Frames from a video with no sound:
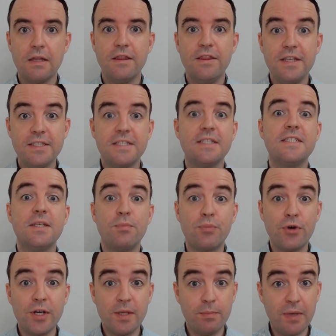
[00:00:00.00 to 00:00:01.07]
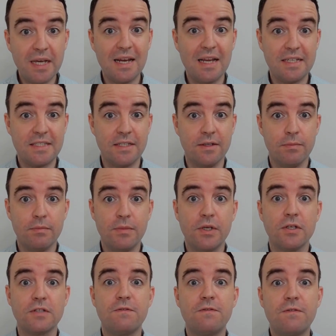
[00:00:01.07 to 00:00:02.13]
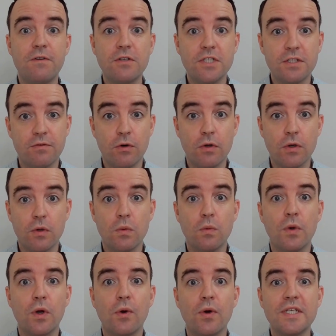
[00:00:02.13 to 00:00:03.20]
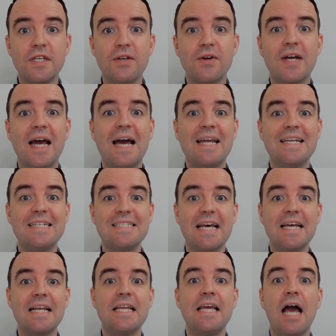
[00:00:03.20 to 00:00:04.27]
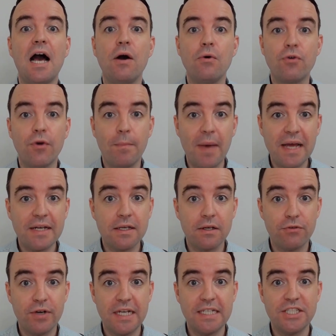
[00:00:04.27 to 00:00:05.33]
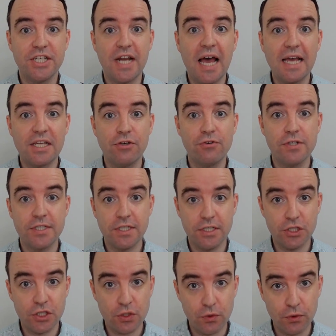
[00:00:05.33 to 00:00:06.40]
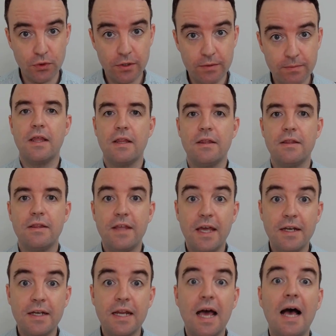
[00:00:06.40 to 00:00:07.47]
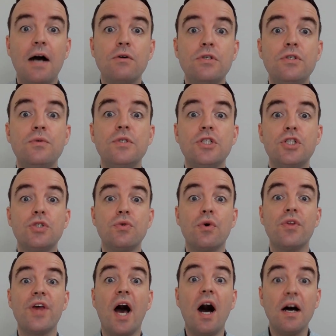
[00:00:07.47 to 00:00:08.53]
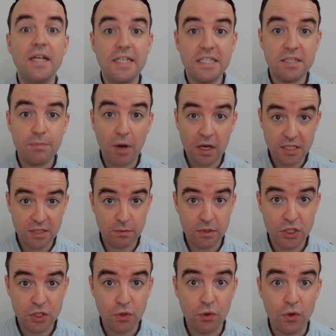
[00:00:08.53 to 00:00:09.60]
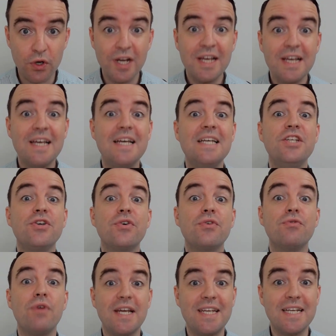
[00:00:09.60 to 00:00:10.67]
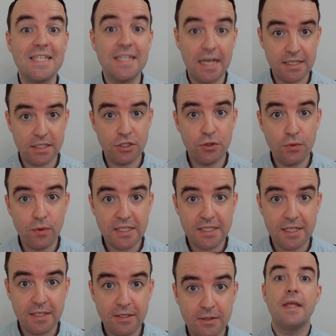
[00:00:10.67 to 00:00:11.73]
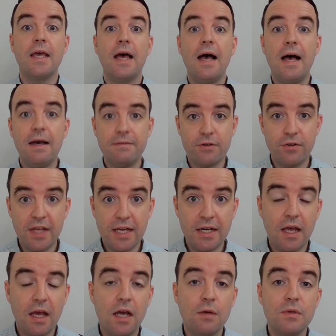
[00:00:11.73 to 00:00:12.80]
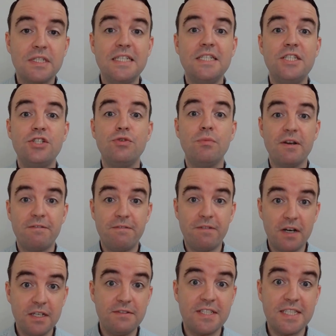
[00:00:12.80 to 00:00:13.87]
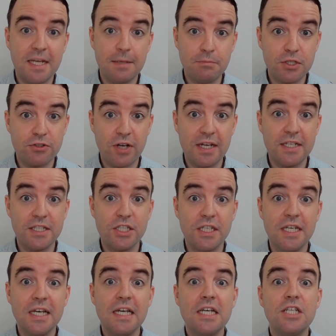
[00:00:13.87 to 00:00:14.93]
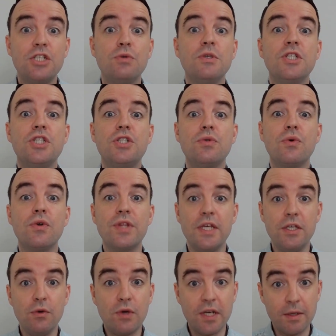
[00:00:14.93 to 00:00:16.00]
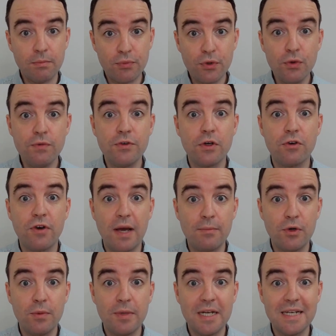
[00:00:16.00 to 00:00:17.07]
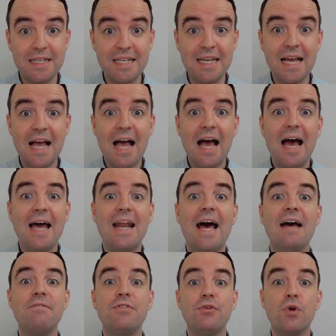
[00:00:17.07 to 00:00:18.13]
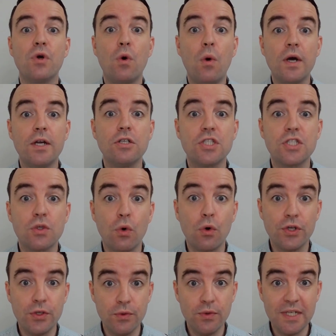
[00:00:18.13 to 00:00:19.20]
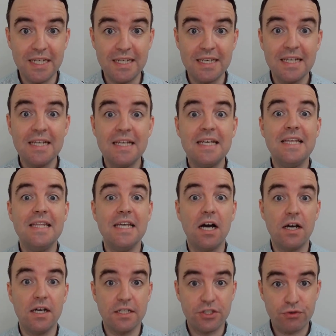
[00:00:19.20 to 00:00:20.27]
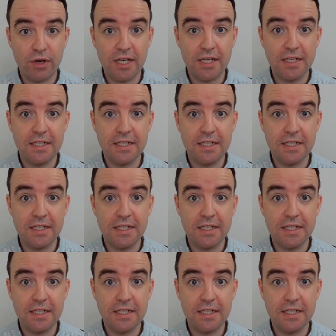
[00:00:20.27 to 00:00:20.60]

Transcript: This is a pretty big lesson because first of all, we're going to look at exactly how grammatical range and accuracy is scored, then how to ensure the highest possible score in your Writing Task 2 essay. After that, I will teach you my 5-step strategy to ensure that you can improve your grammar ability and have the required score you need in the IELTS writing